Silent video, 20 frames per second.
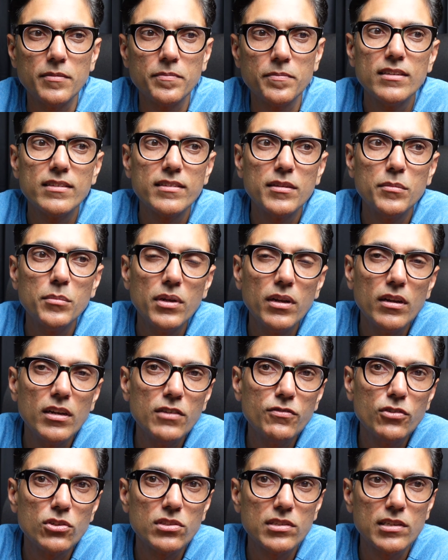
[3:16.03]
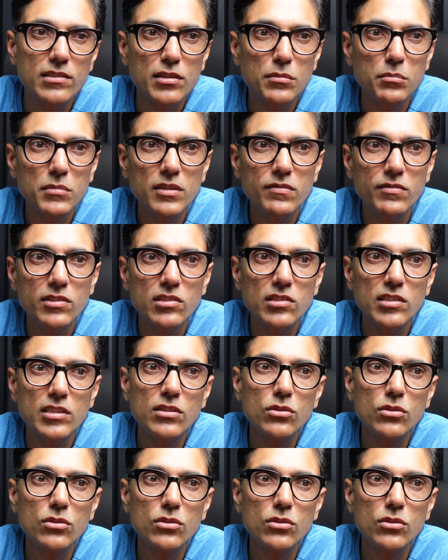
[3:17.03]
Similarly, for sesame, we see